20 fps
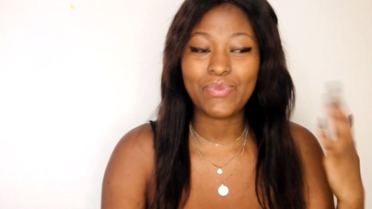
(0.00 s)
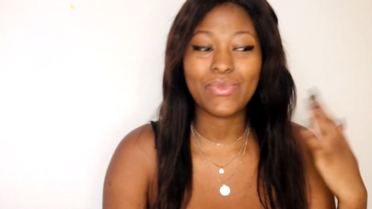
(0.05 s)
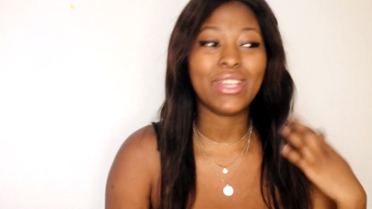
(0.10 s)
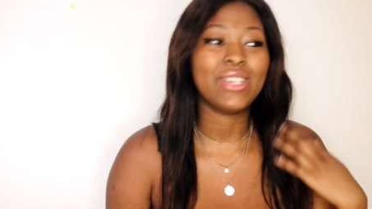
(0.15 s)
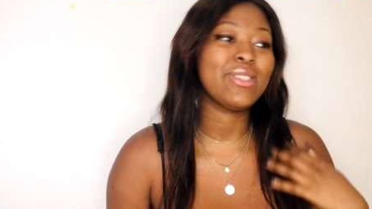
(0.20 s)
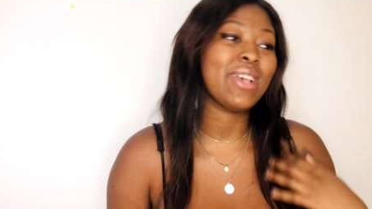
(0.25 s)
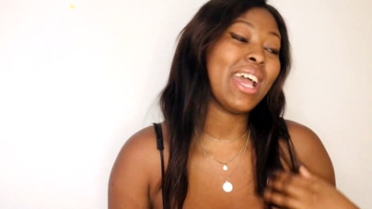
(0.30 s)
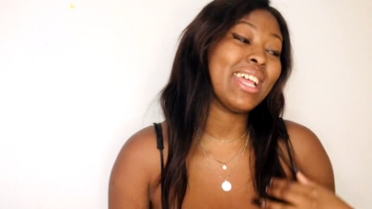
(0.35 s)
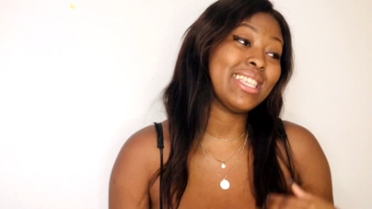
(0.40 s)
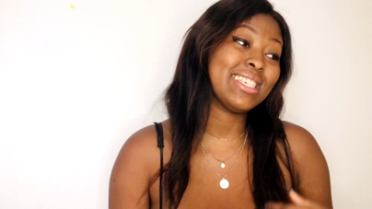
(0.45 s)

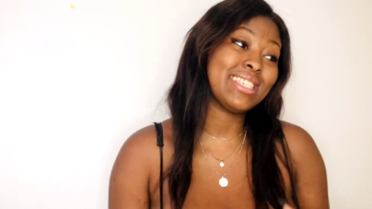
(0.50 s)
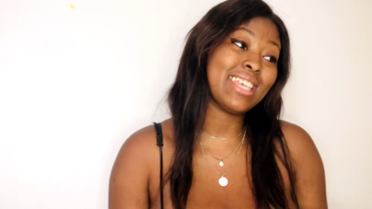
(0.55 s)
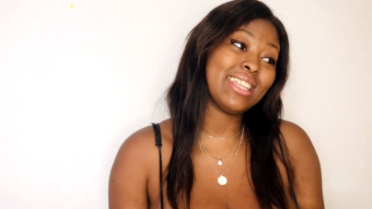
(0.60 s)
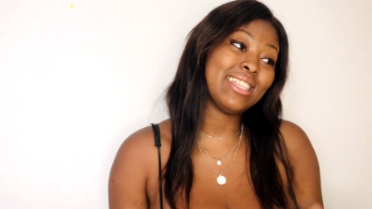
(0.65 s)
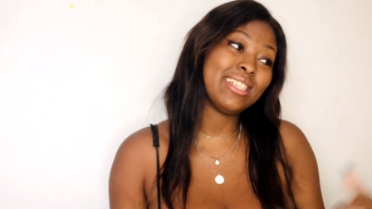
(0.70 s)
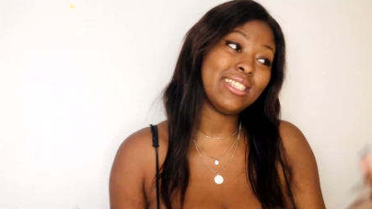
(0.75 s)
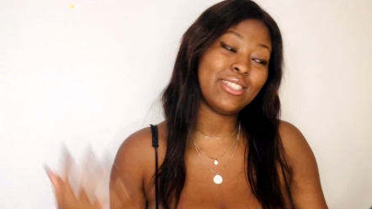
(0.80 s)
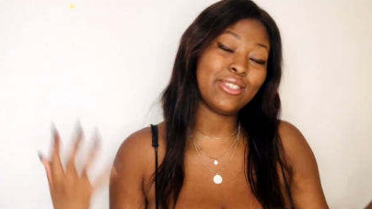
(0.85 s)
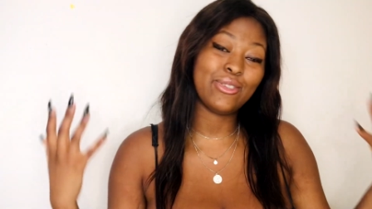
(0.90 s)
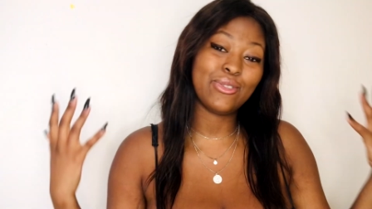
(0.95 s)
So I
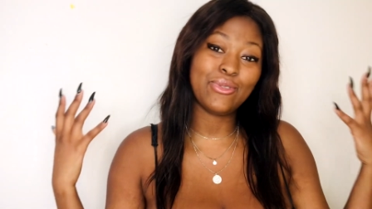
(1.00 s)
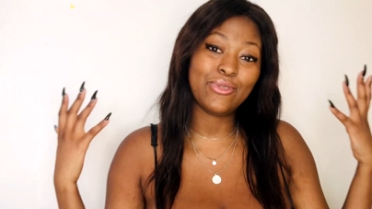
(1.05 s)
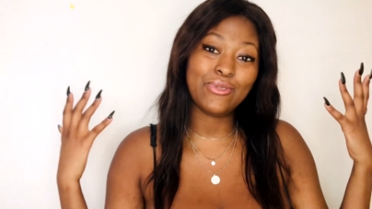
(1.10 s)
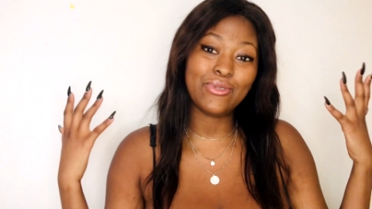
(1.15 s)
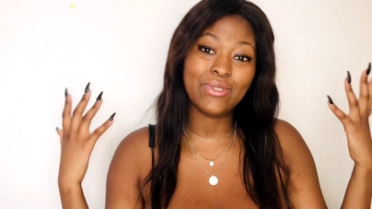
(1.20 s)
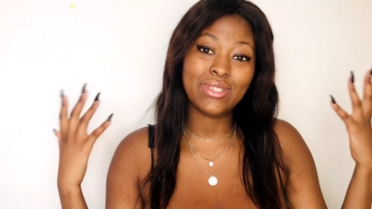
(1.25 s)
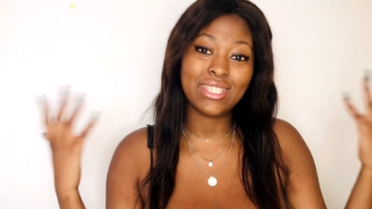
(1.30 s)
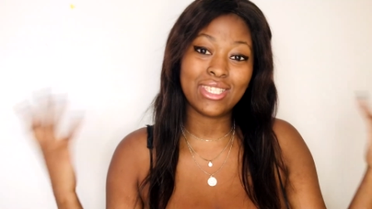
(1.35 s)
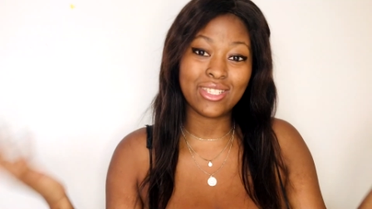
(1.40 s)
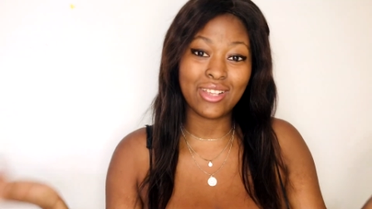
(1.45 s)
decided
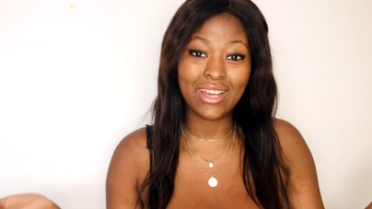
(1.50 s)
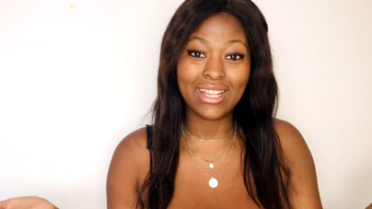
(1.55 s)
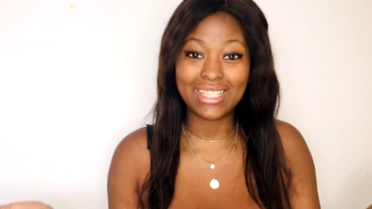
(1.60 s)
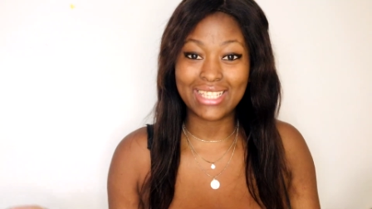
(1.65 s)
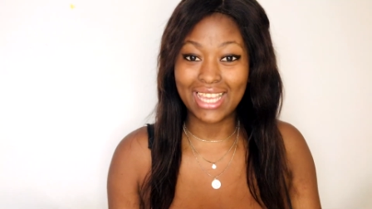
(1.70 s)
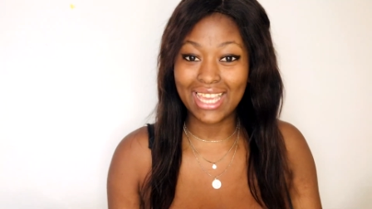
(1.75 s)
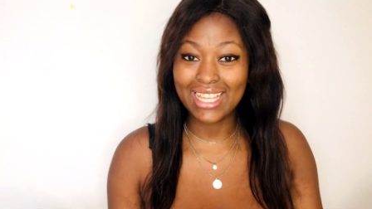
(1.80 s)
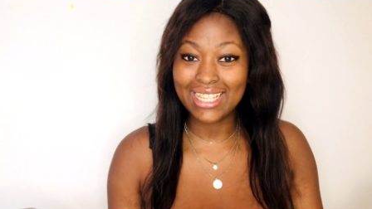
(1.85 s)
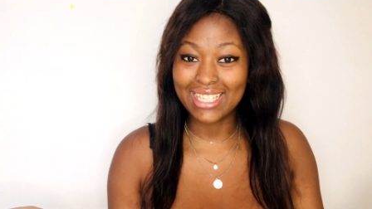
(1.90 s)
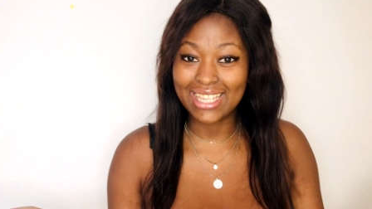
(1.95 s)
to start
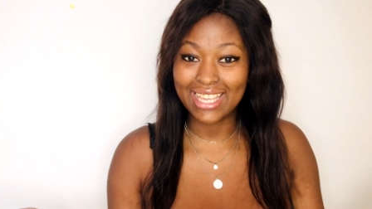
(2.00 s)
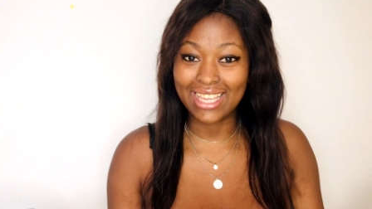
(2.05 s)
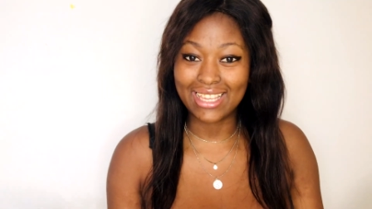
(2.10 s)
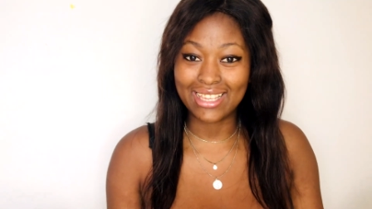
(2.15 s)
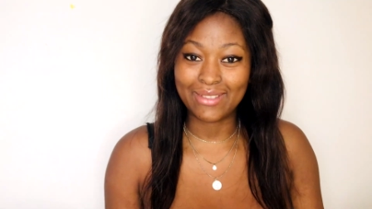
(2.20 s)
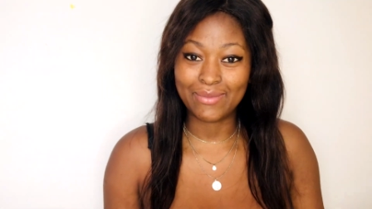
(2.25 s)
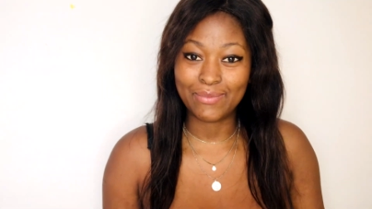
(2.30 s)
dating.